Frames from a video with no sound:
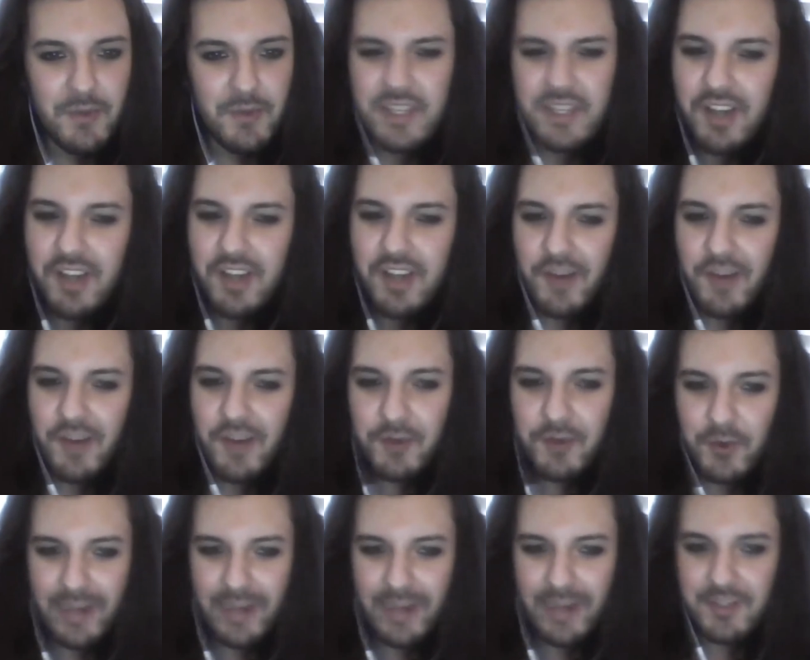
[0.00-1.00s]
When you go off
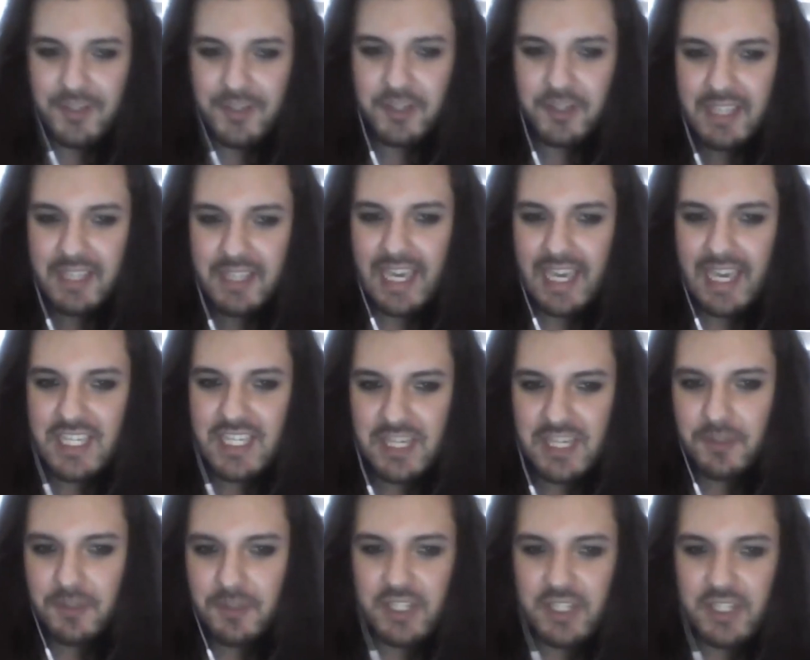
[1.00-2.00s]
on quests, you can get
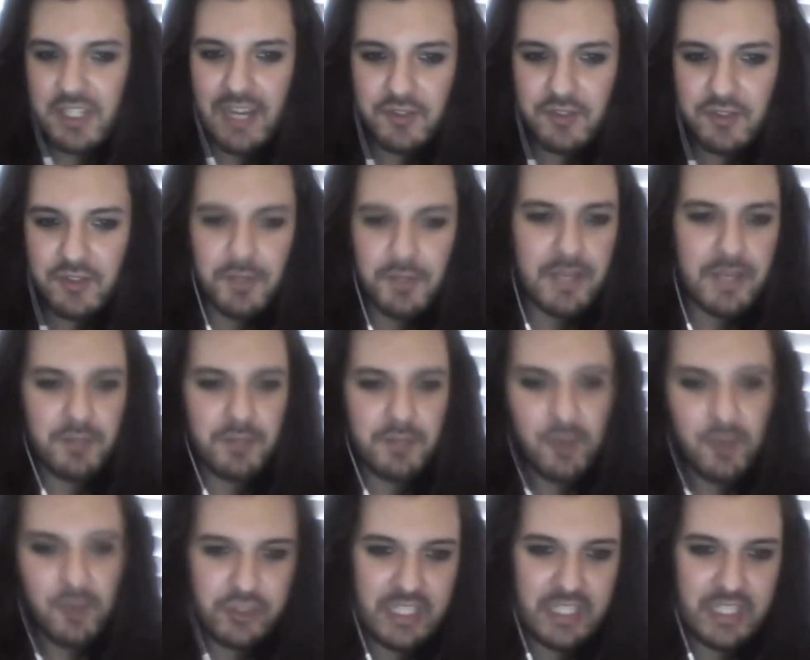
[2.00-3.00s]
shit which allows you to
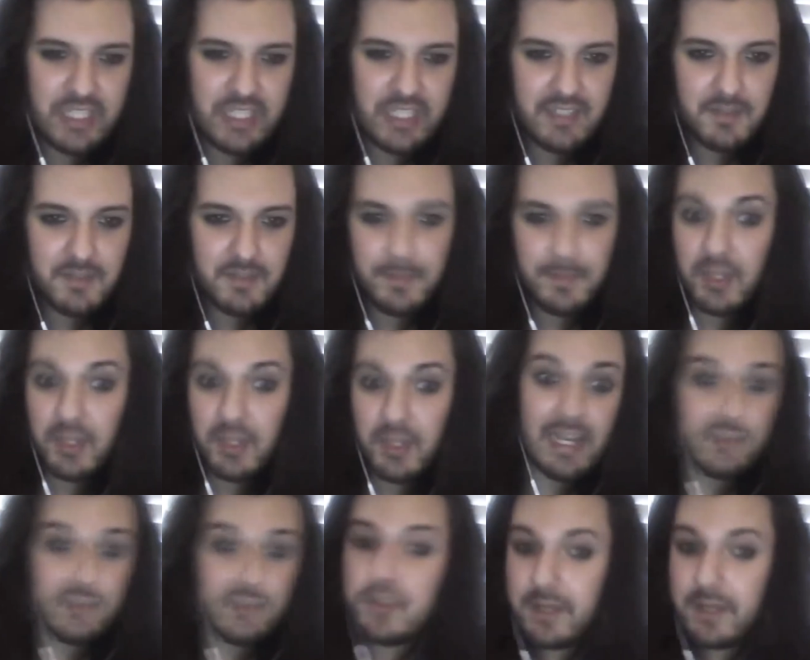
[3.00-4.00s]
build more shit, but
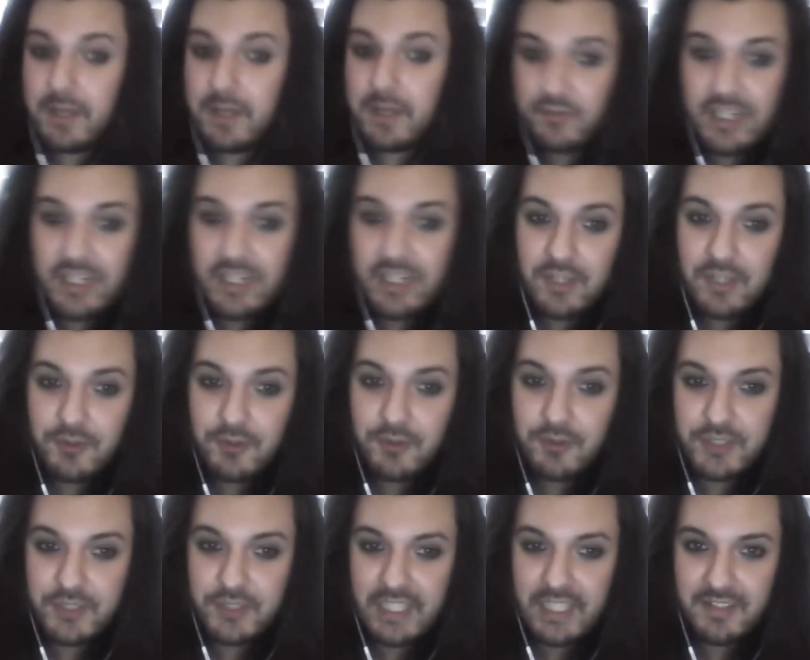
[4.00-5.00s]
it allows you to build really
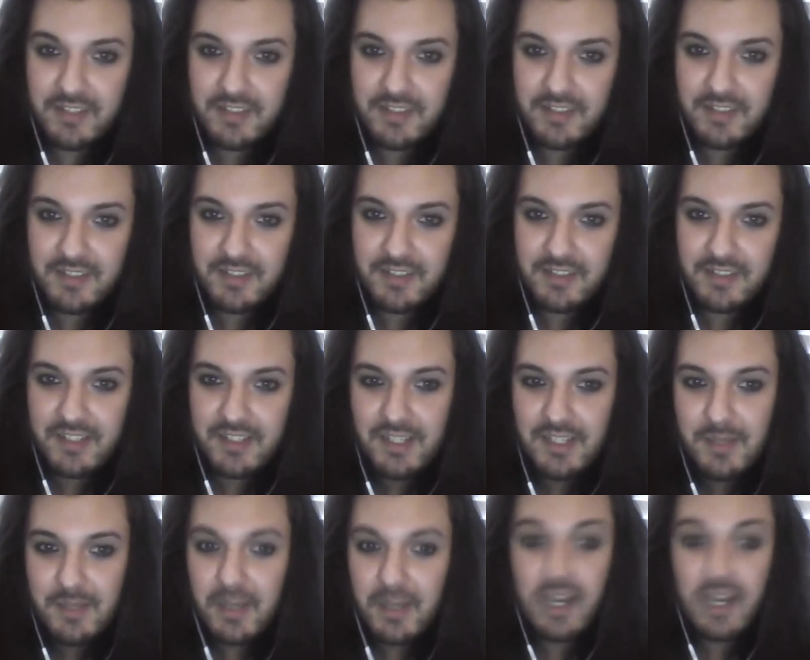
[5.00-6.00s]
cool shit.
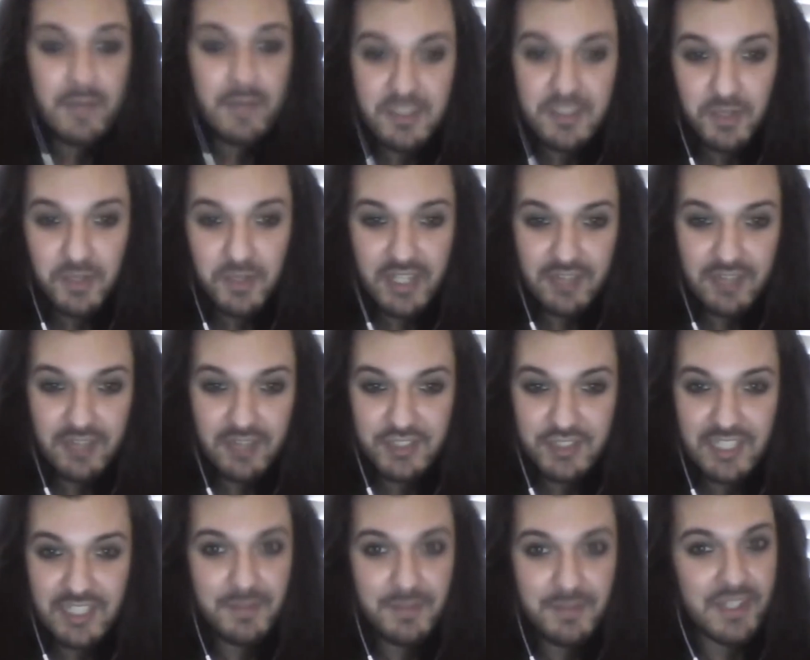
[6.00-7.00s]
But I can't mention what kind of
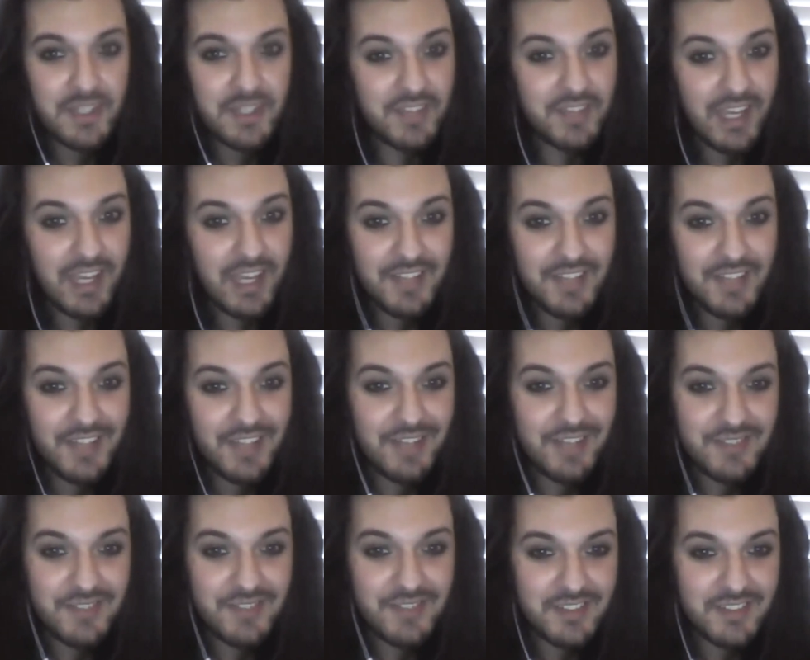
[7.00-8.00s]
shit because
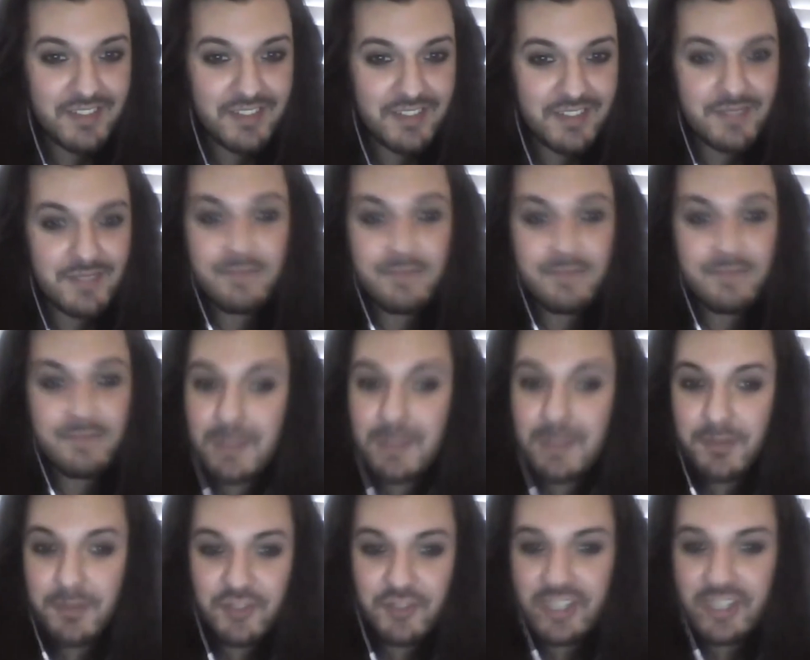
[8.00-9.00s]
after
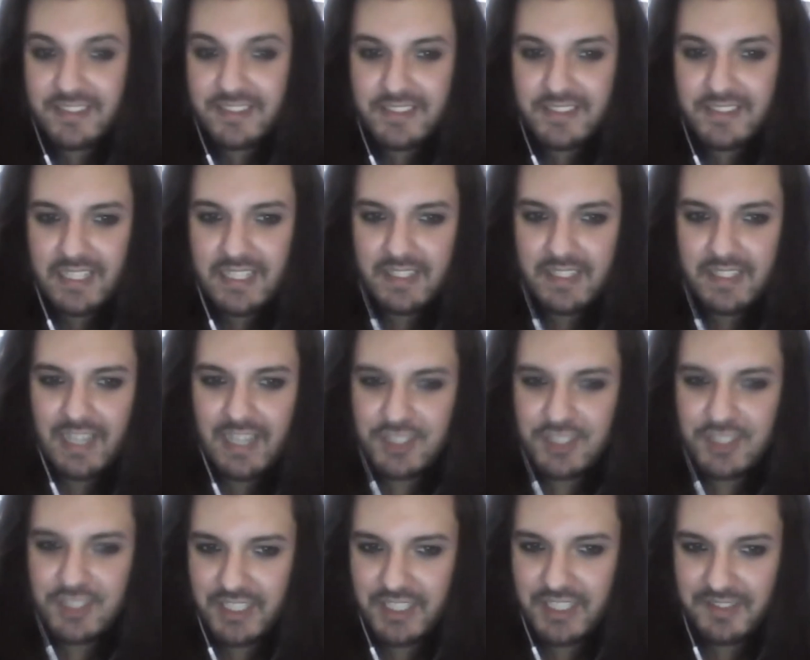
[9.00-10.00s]
people are trying to steal that
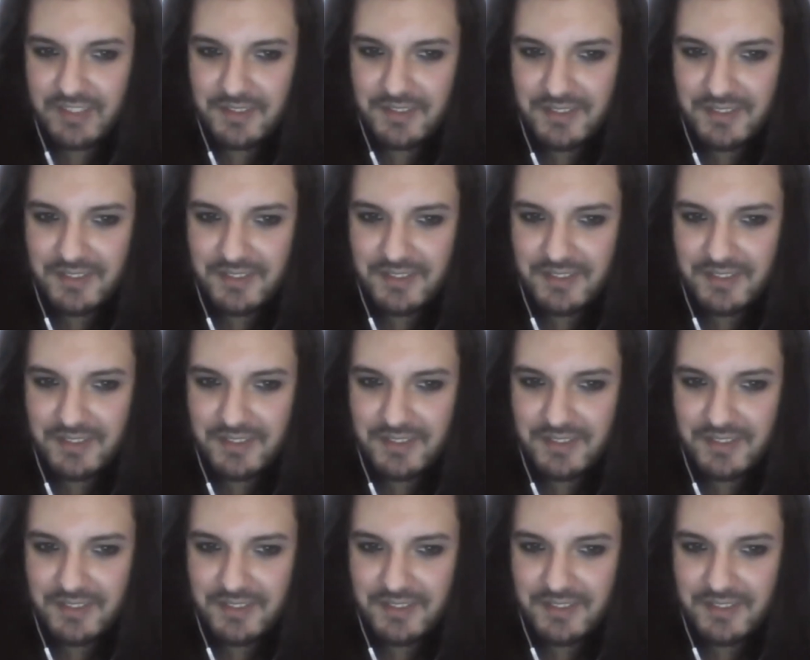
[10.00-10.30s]
shit.